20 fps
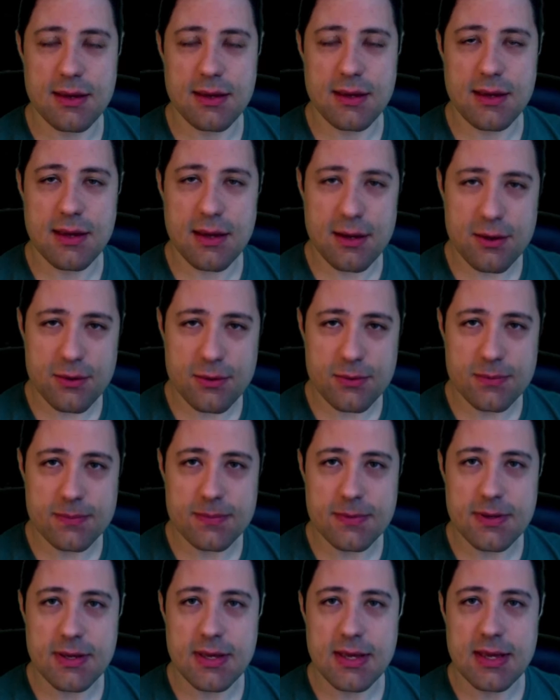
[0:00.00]
Hello,
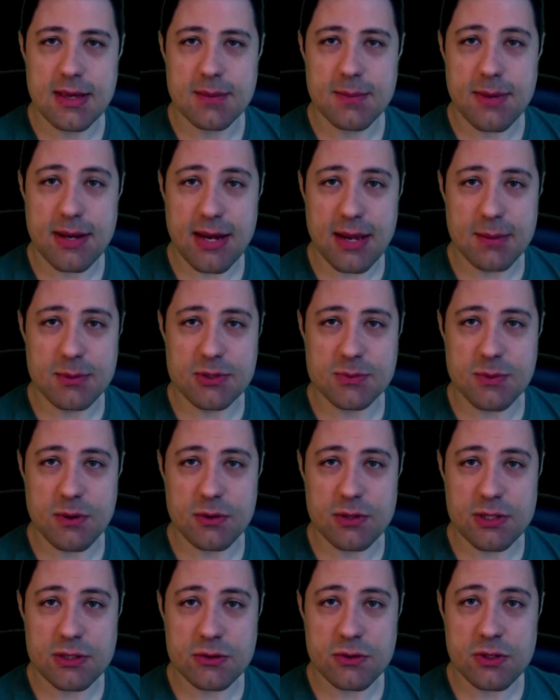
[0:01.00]
my name is
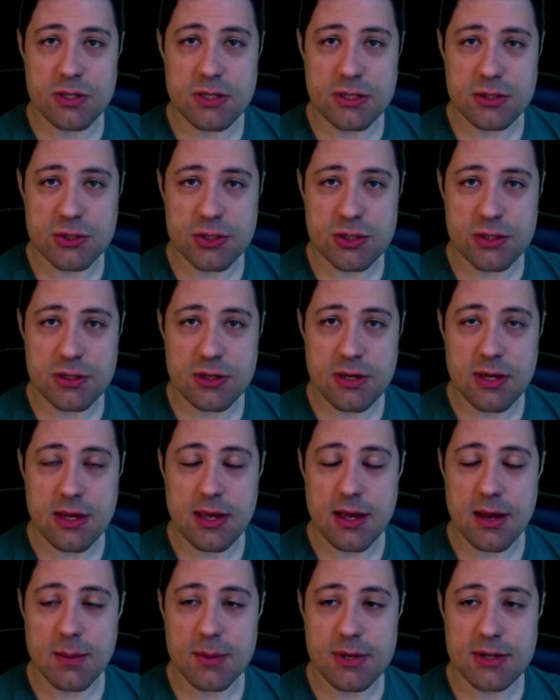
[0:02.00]
Mauricio Anishi.
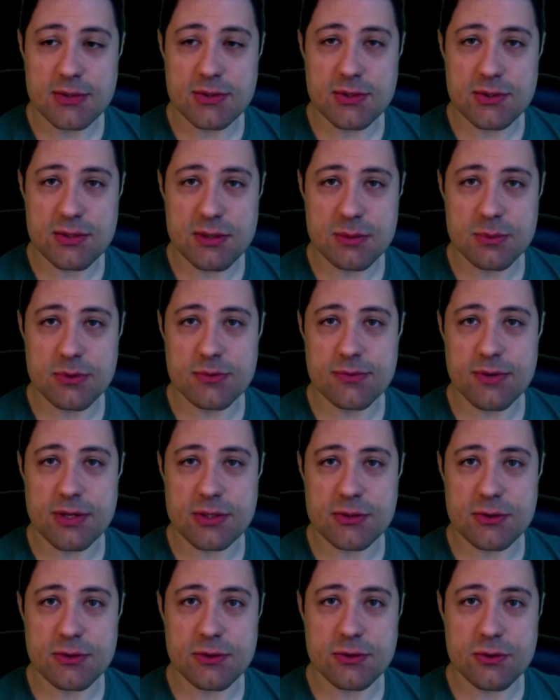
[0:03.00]
I'm an assistant
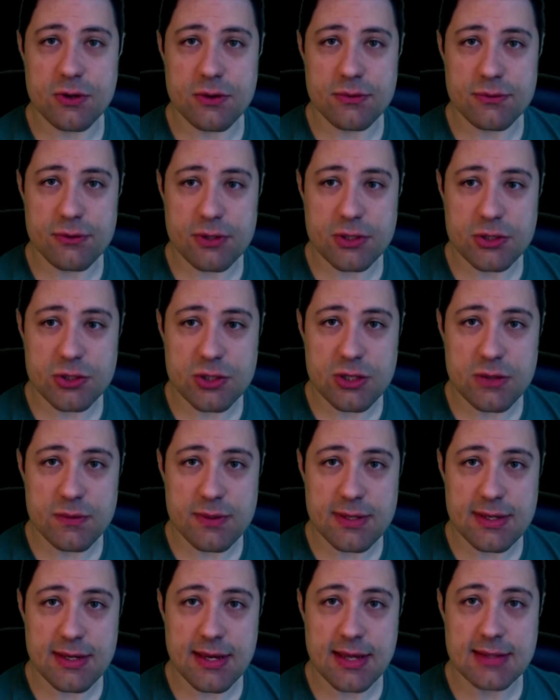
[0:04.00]
professor in software
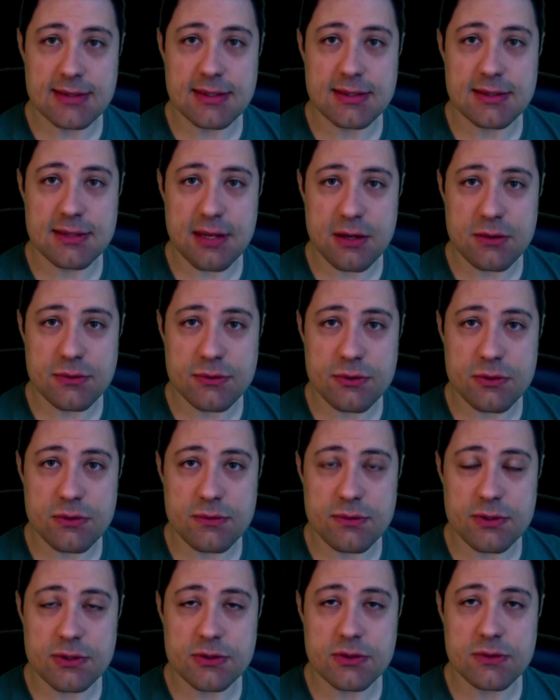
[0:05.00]
engineering at the Delft
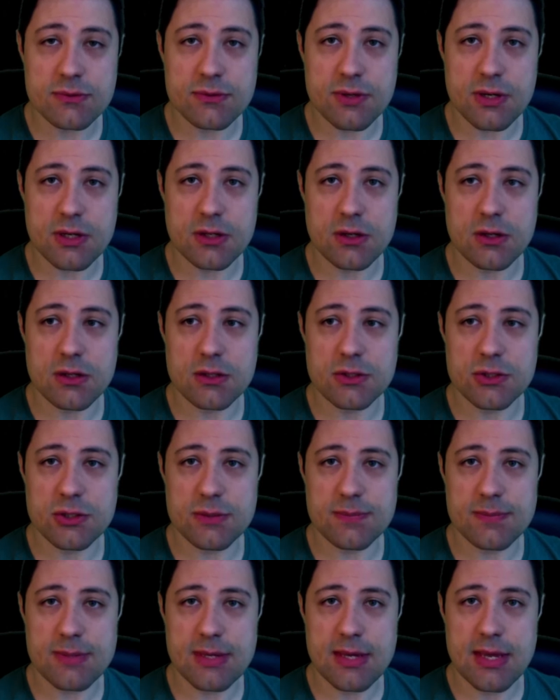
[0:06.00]
University of Technology.